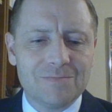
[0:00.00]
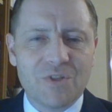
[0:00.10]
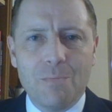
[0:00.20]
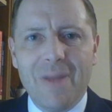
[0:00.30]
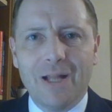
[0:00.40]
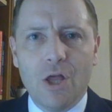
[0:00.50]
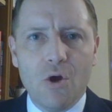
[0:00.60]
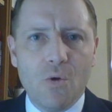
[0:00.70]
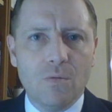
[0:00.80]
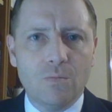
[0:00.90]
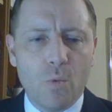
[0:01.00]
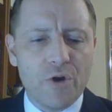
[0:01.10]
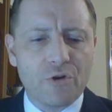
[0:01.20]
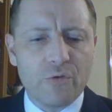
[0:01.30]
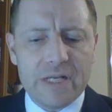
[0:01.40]
to mellow
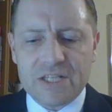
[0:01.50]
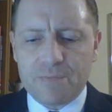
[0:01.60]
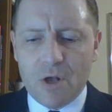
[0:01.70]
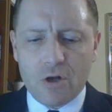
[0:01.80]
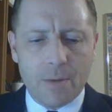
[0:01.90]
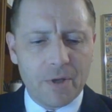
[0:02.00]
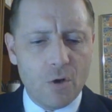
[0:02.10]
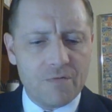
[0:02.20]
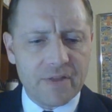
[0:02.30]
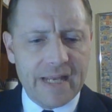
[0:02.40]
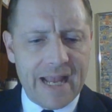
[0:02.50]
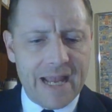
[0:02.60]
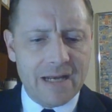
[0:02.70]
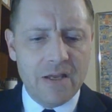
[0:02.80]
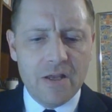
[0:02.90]
wintergreen smell coming off the
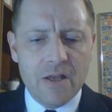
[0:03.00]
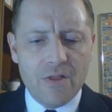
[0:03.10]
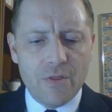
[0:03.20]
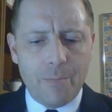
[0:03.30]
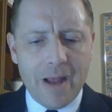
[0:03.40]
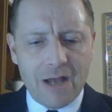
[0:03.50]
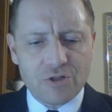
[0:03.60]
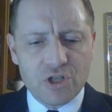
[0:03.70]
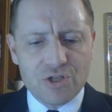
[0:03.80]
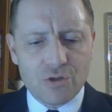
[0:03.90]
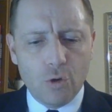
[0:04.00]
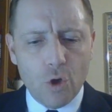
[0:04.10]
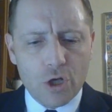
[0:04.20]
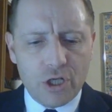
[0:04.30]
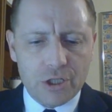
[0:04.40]
can the pouches
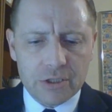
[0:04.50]
look